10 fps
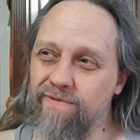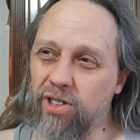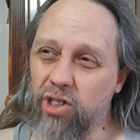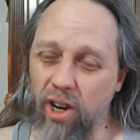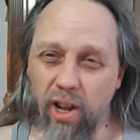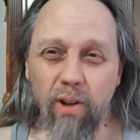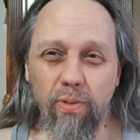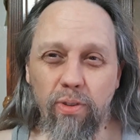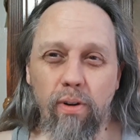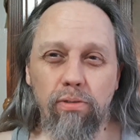
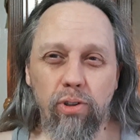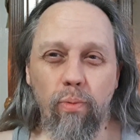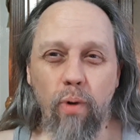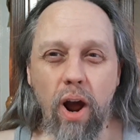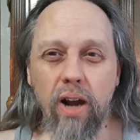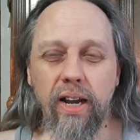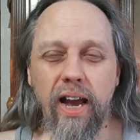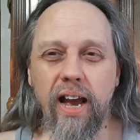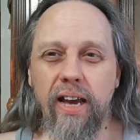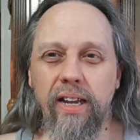Stallone throws a rock
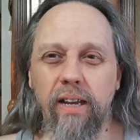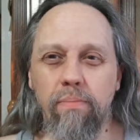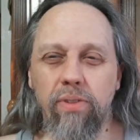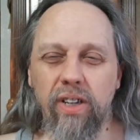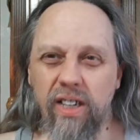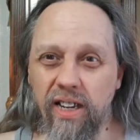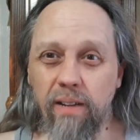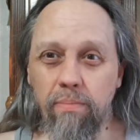at him to get